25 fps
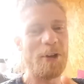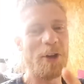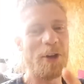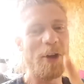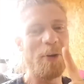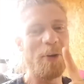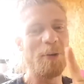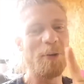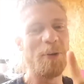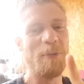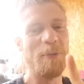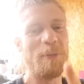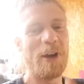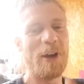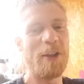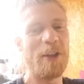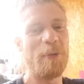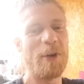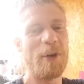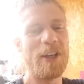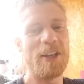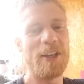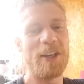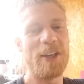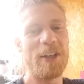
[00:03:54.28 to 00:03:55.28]
Audun, by the
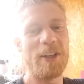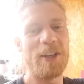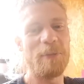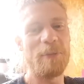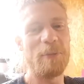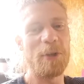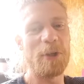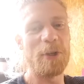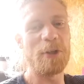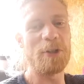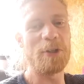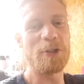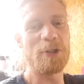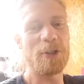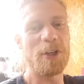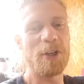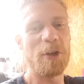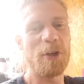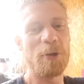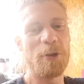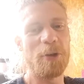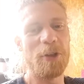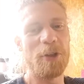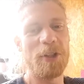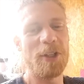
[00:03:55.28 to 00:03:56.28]
way, because
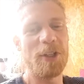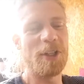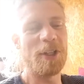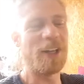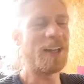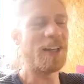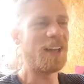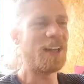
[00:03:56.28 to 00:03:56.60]
Audun